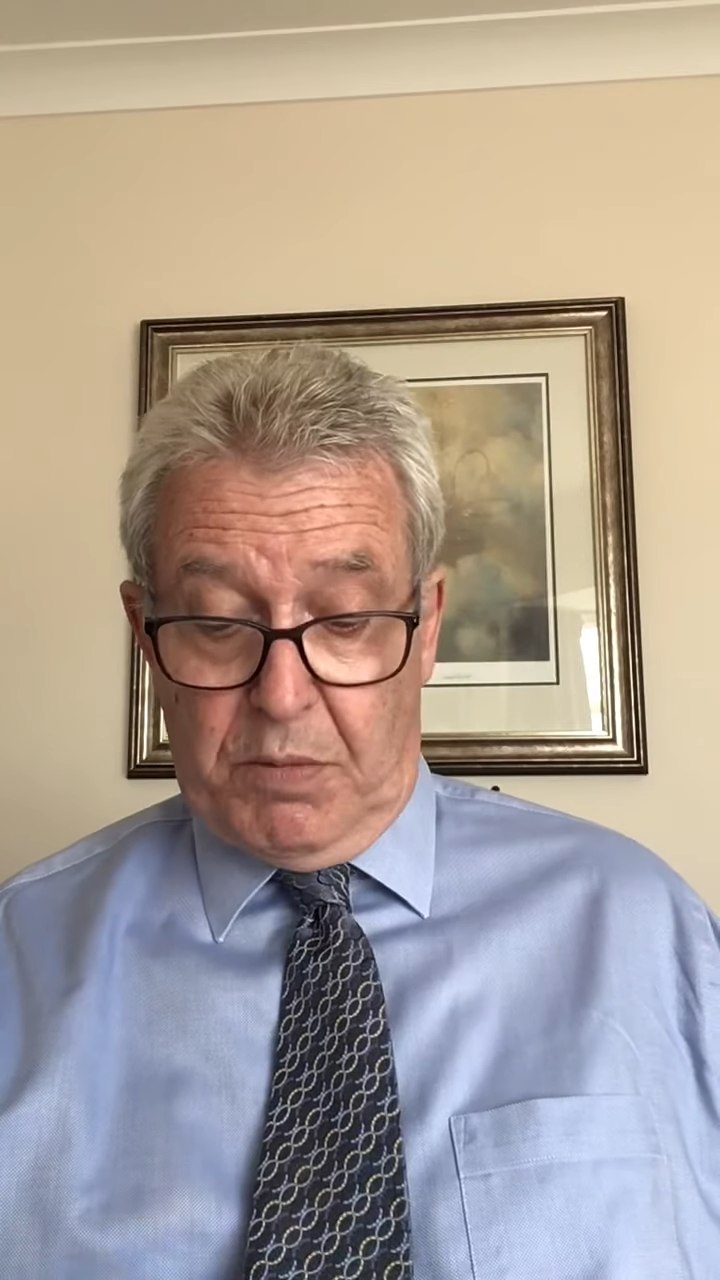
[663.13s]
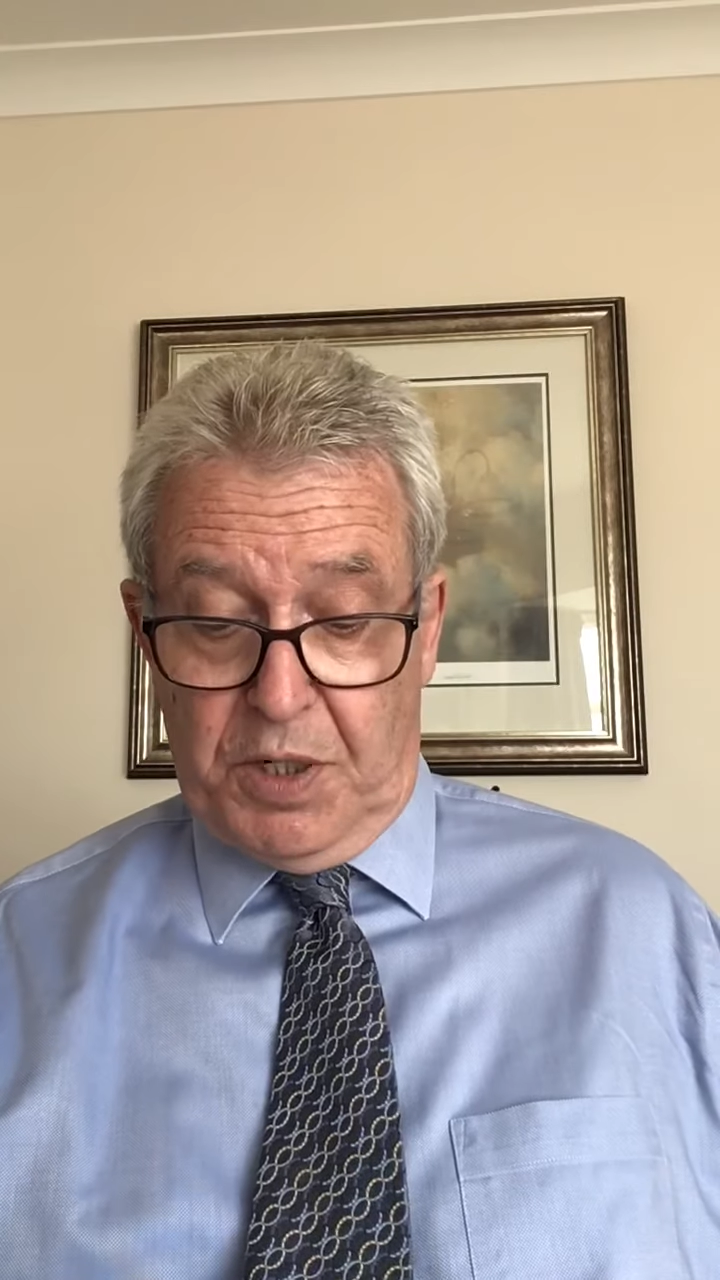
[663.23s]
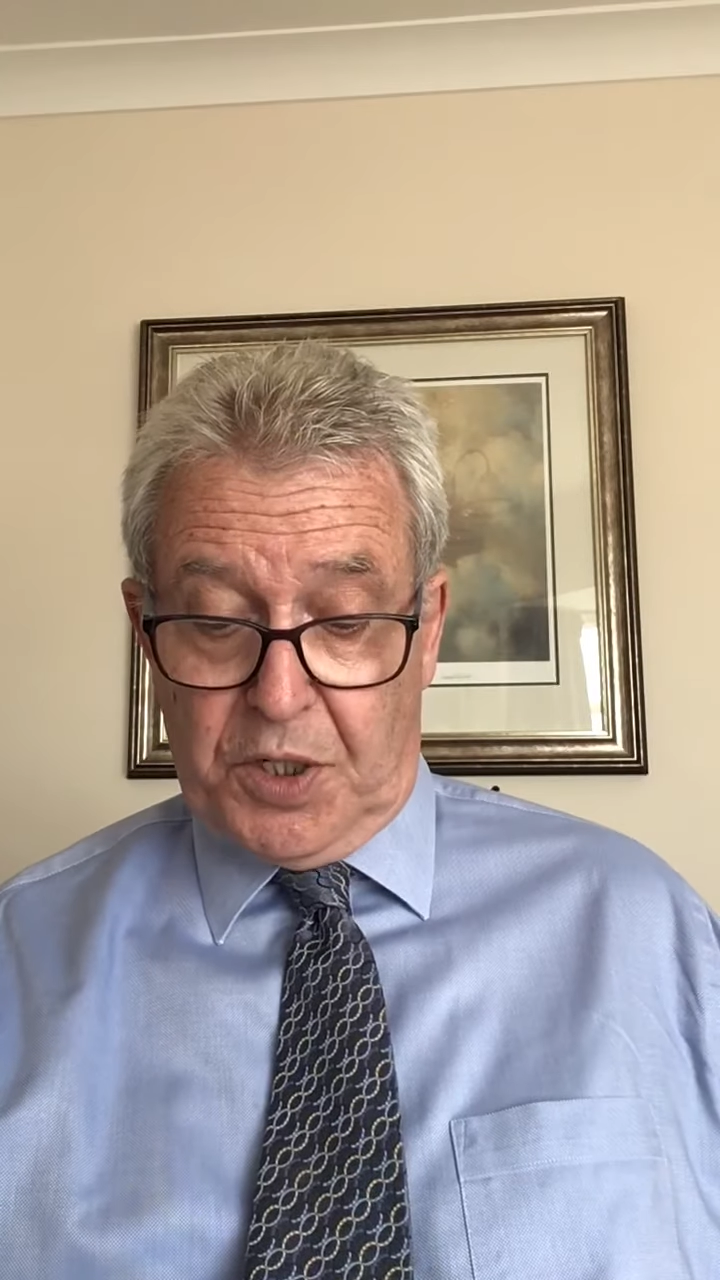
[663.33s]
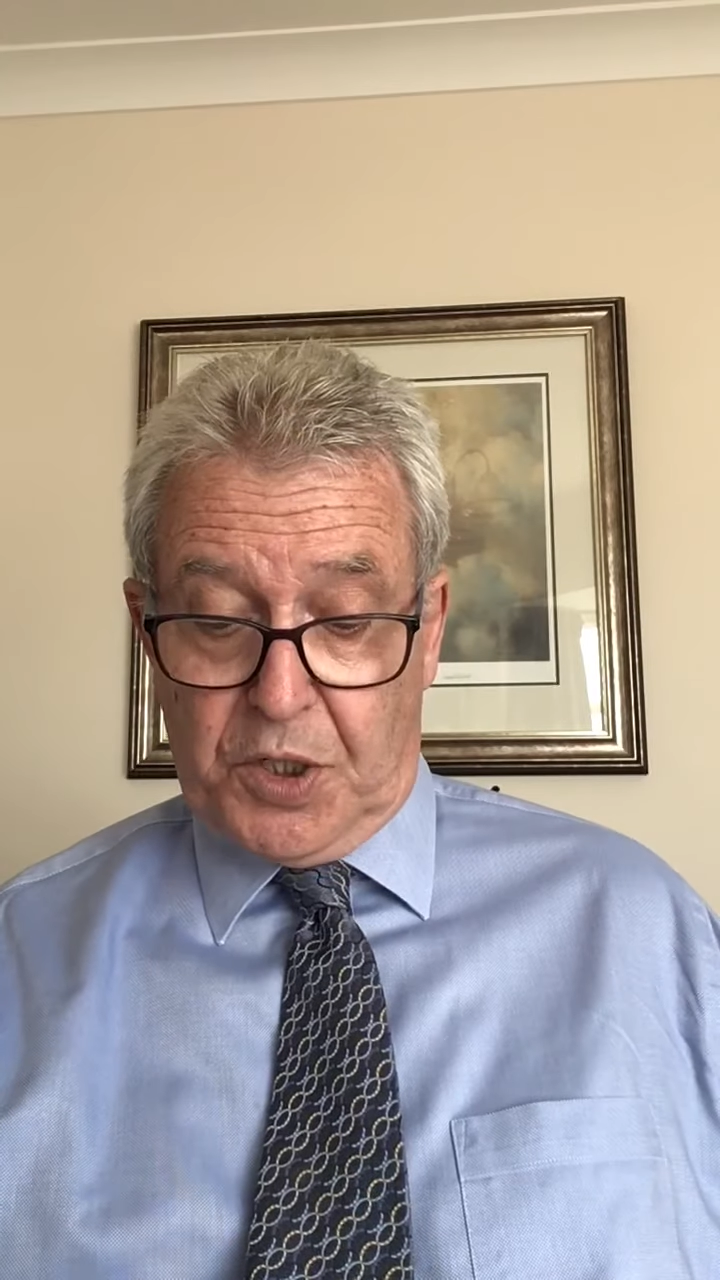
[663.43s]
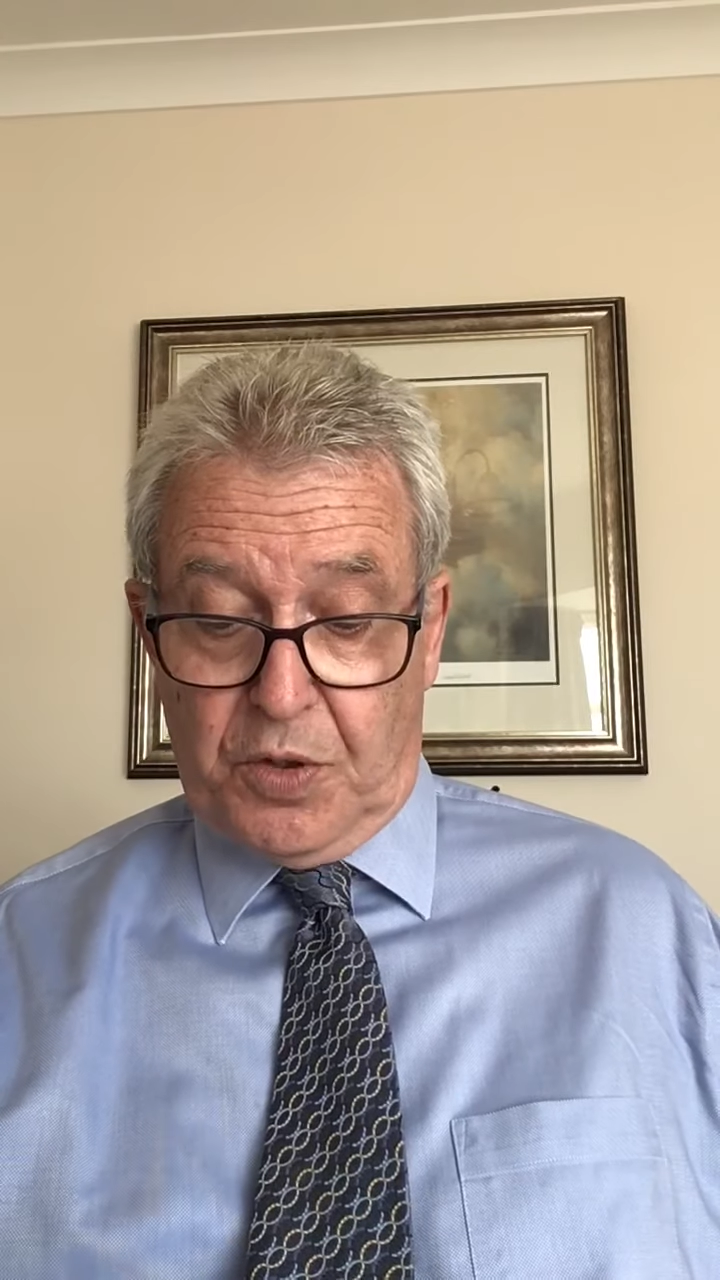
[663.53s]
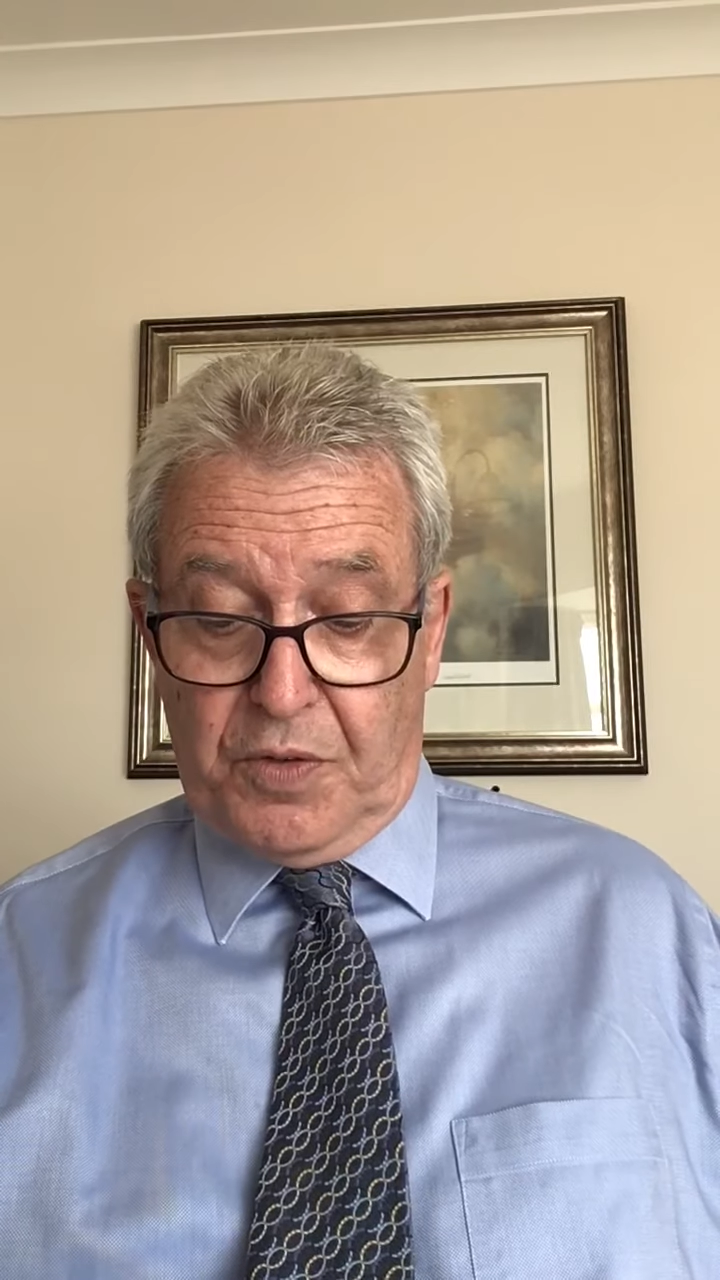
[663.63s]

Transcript: Ministry